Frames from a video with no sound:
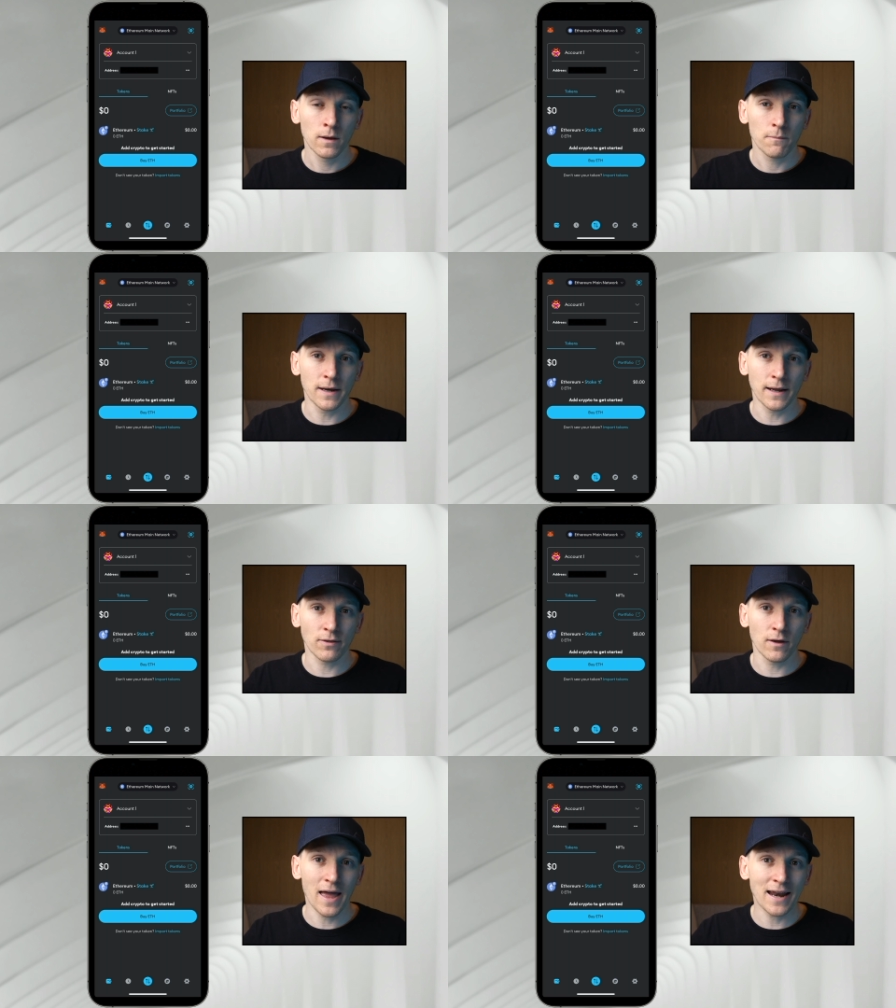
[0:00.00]
meaning
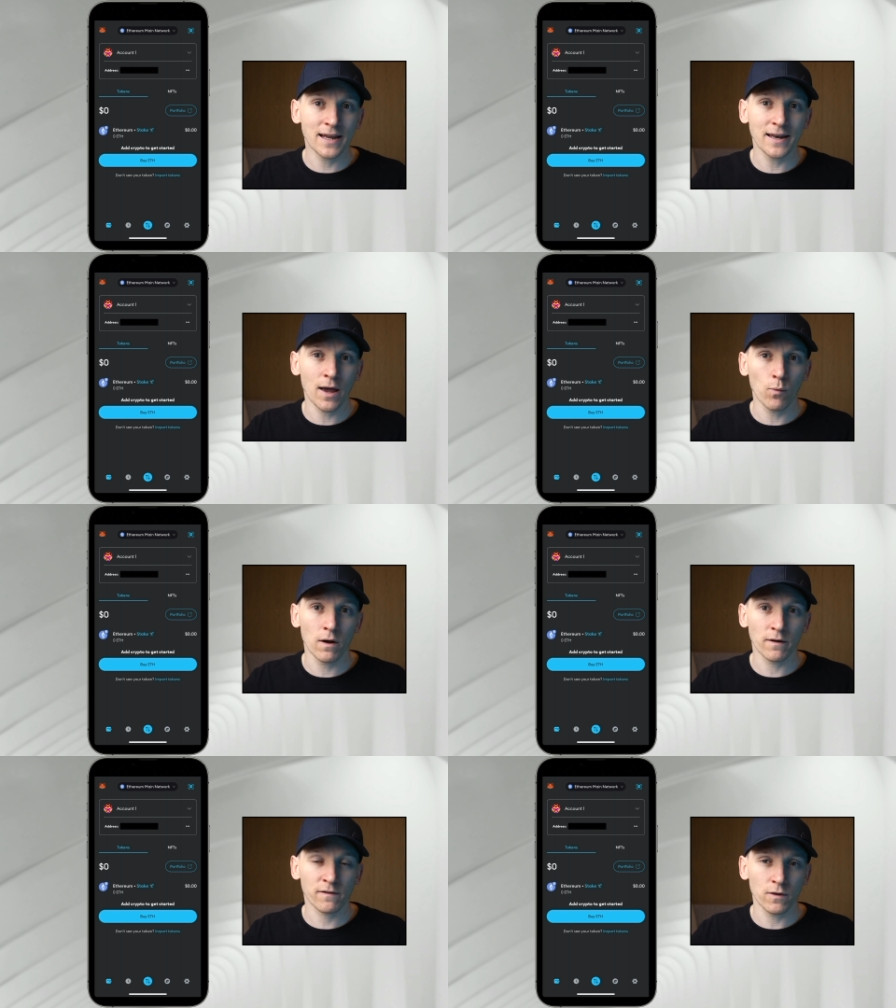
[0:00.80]
that any
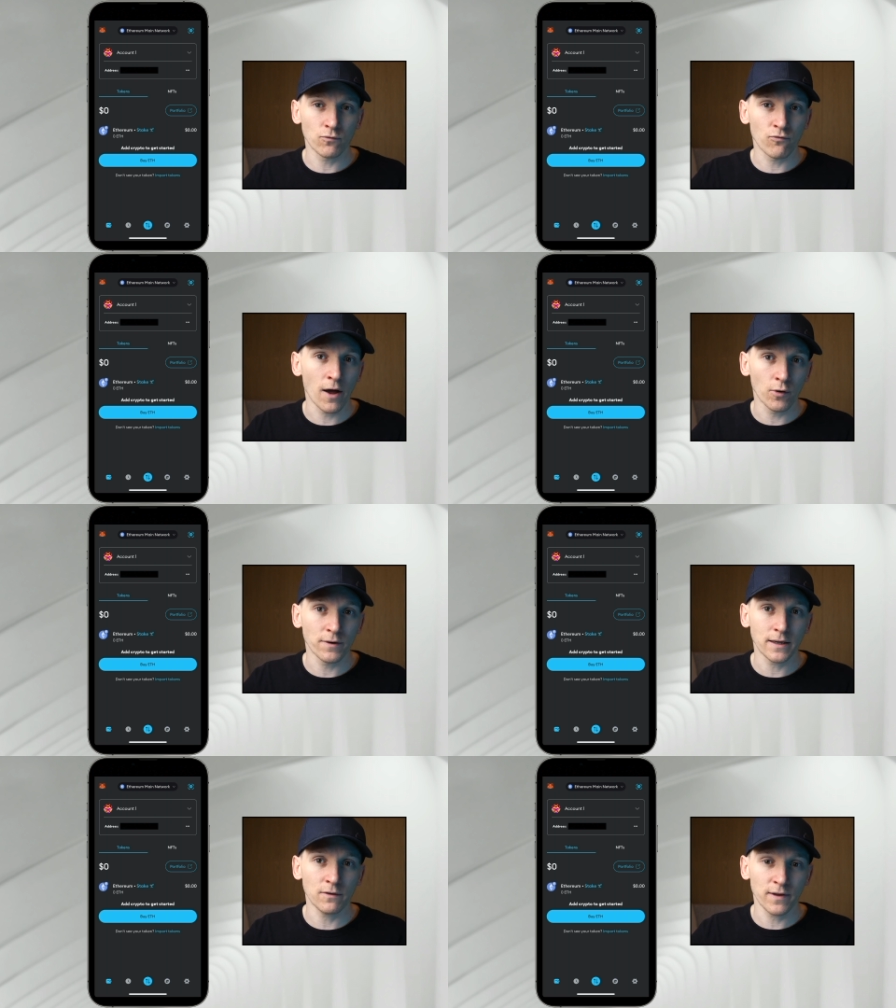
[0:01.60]
networks that run
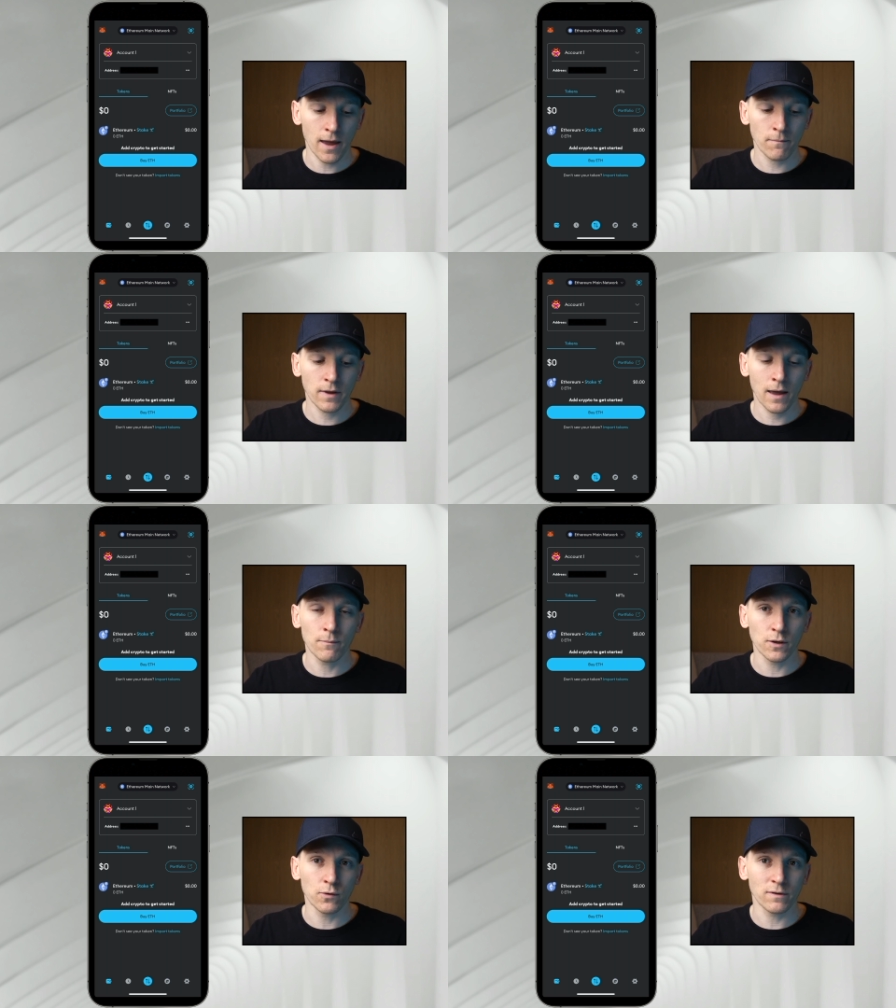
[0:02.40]
on E V M can
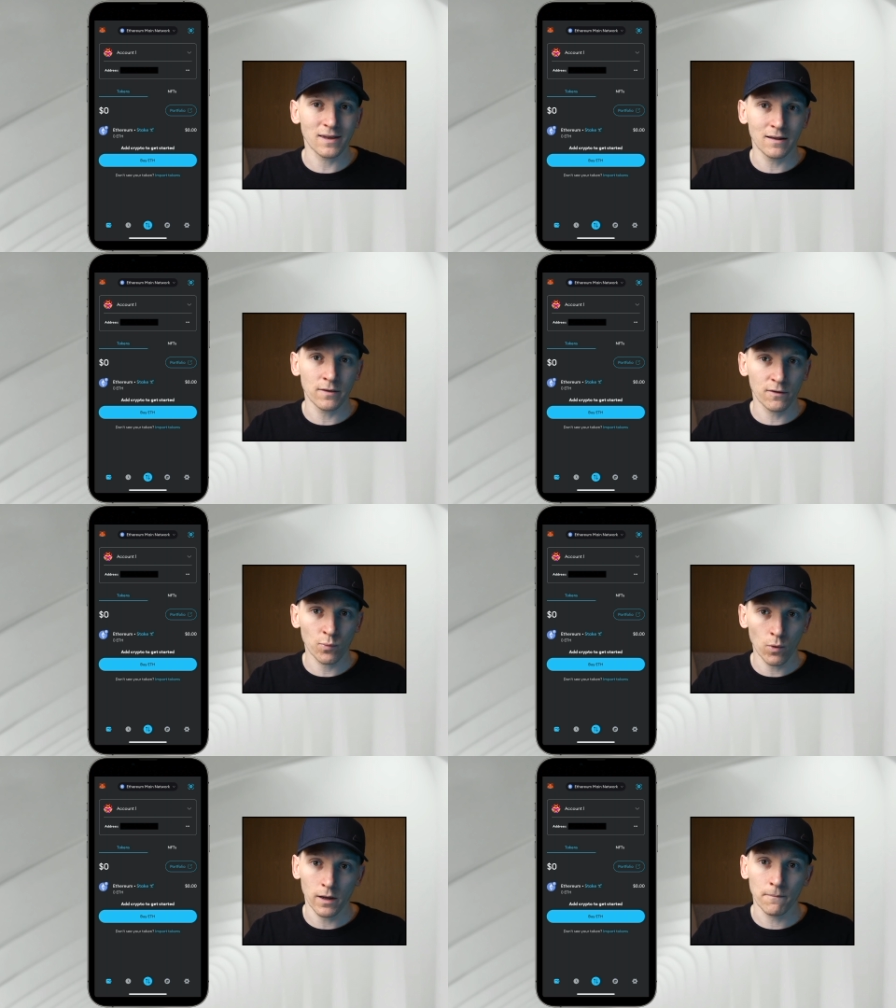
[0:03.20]
be used in this
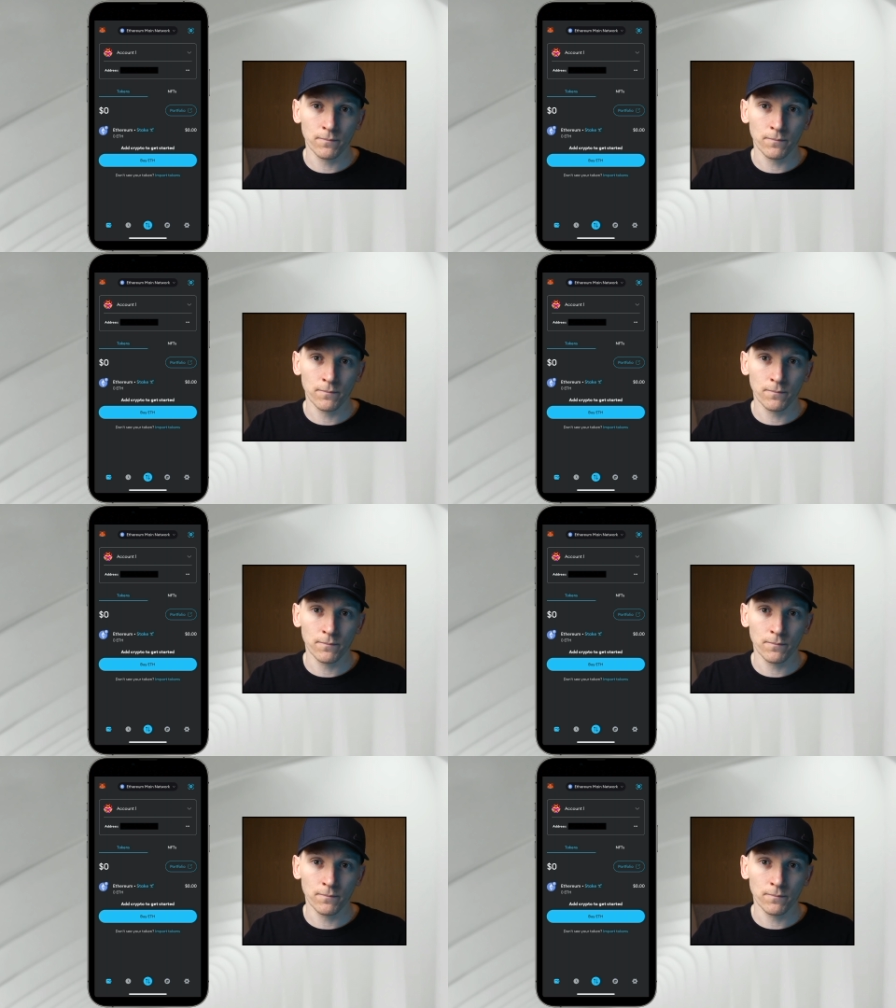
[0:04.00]
wallet.